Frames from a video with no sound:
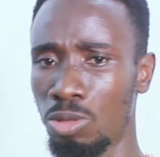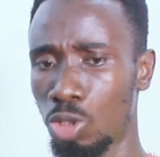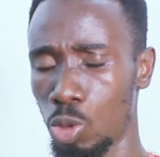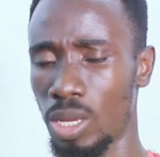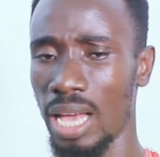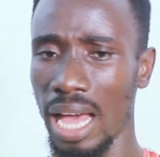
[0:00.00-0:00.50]

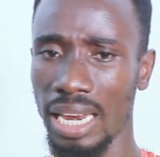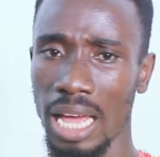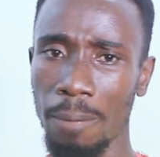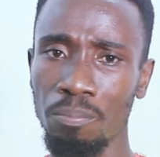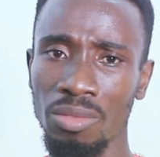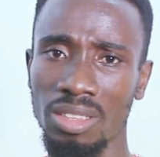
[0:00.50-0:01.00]
to
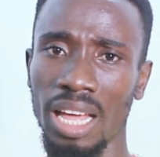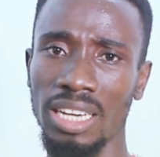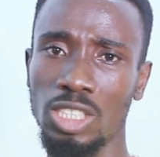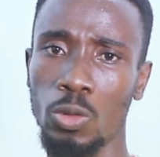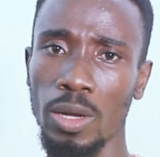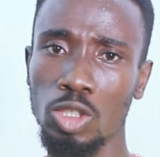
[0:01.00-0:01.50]
Ghana that
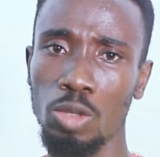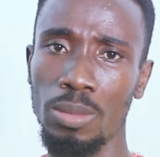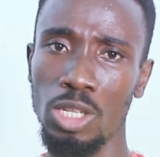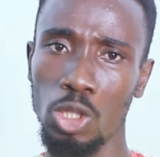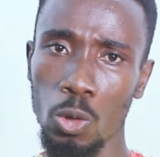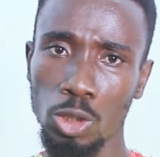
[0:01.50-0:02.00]
is going to
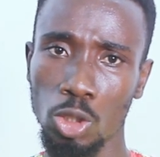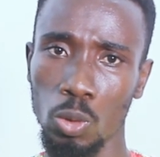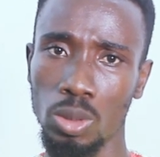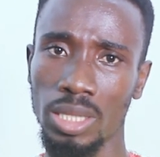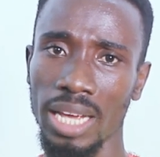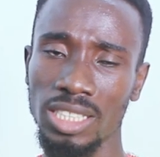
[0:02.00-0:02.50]
be used
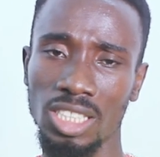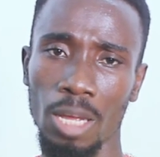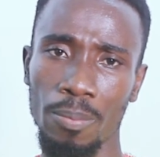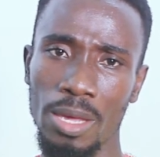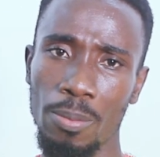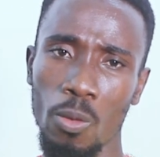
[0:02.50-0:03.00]
to test the
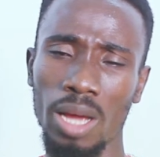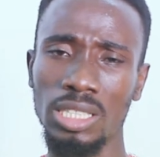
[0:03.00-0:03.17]
people.